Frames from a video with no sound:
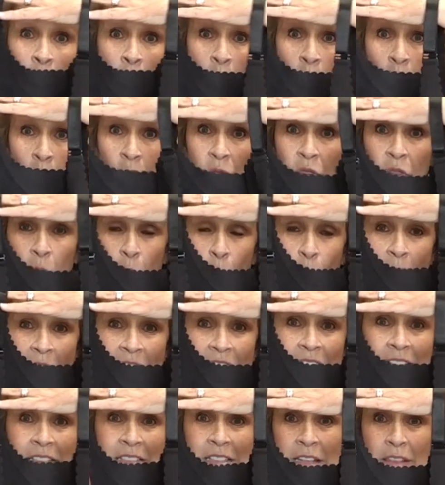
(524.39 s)
hold the
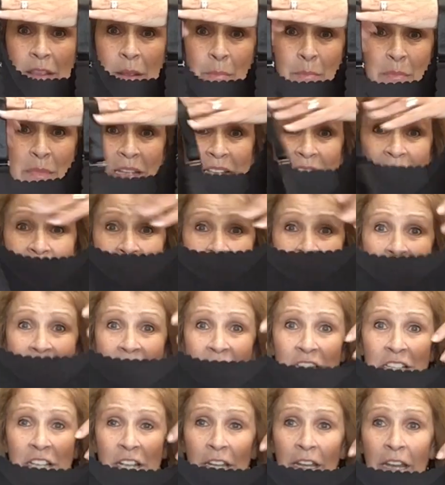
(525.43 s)
waist and the
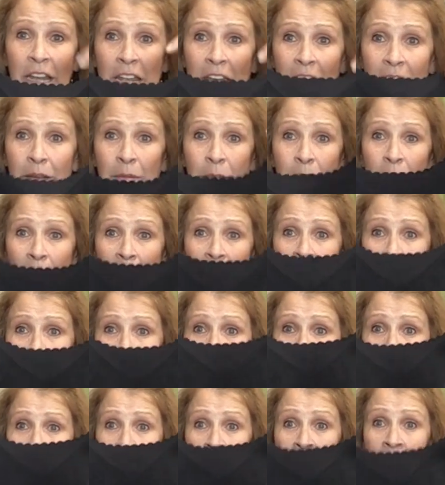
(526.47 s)
midsection in,
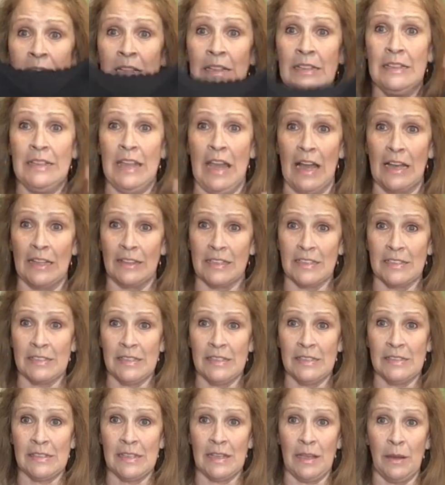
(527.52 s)
but yeah, this
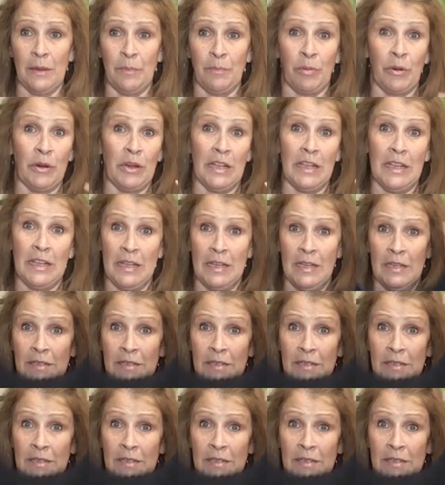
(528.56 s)
is a pretty